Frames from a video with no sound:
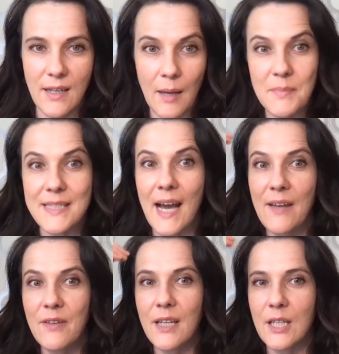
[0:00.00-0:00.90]
I'm
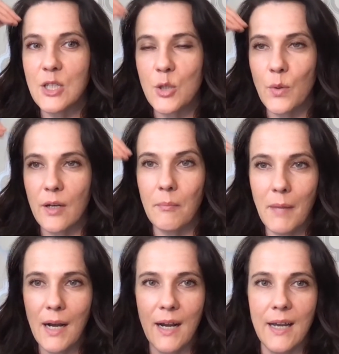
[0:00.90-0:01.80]
diving into their
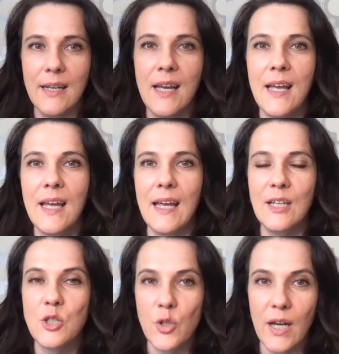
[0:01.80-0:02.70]
mind
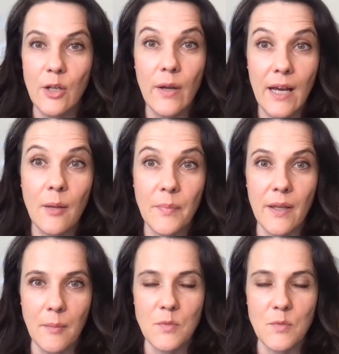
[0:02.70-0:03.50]
and trying to help them,